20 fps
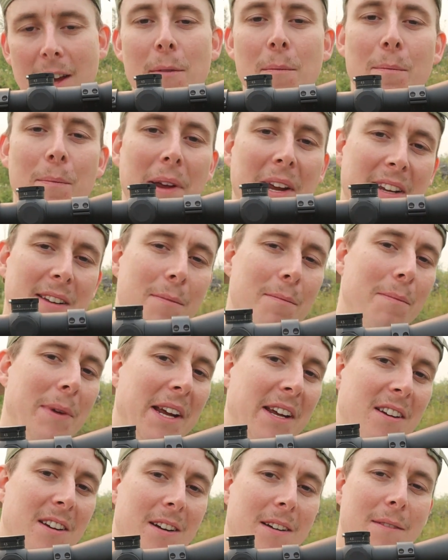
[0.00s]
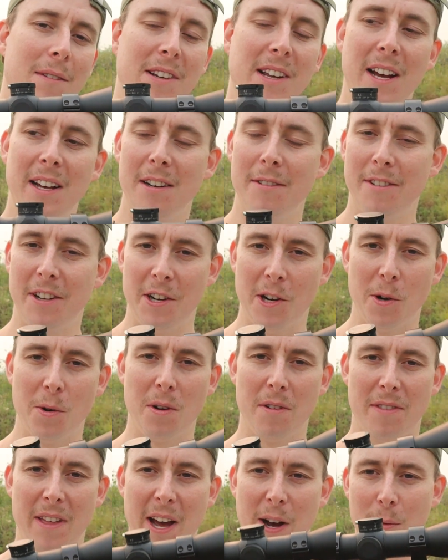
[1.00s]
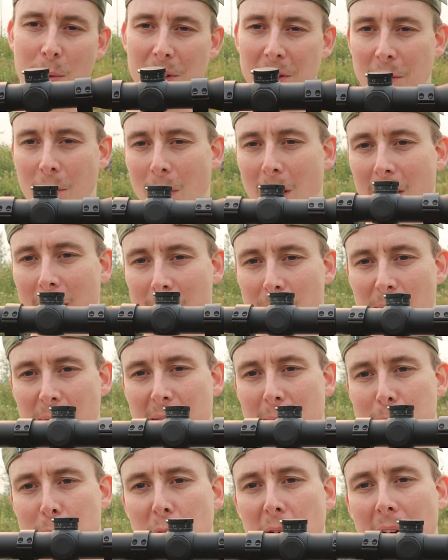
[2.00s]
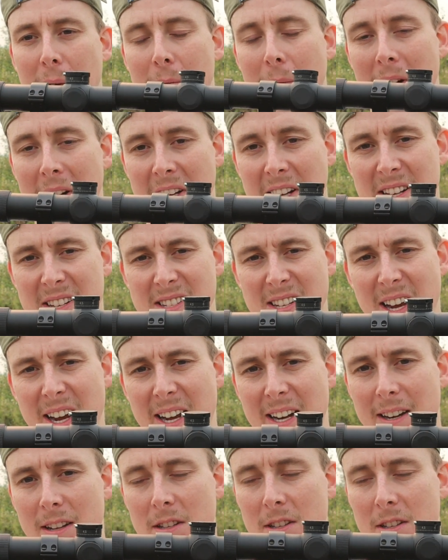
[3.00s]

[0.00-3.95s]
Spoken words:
make kind of a note of that when you are putting money aside.